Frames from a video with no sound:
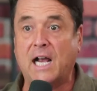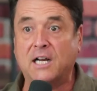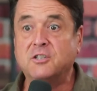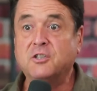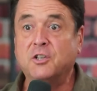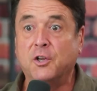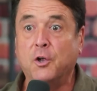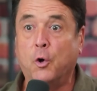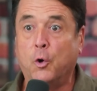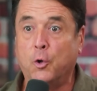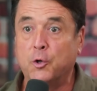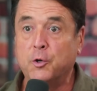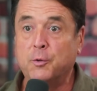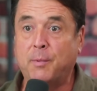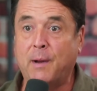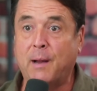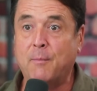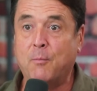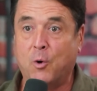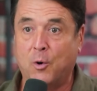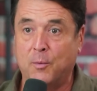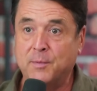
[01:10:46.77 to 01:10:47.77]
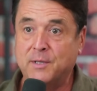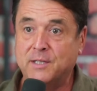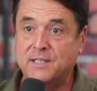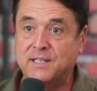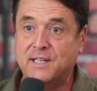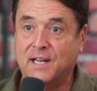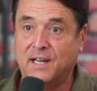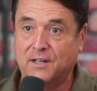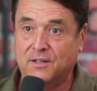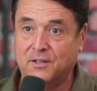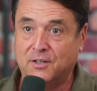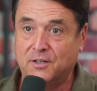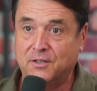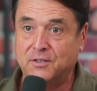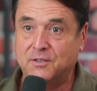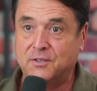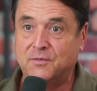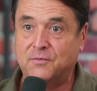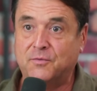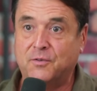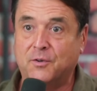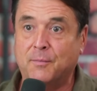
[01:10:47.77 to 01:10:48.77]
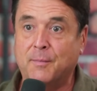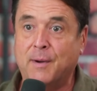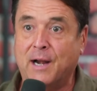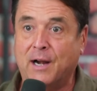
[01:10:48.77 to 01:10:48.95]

Actually, older by Mormon standards for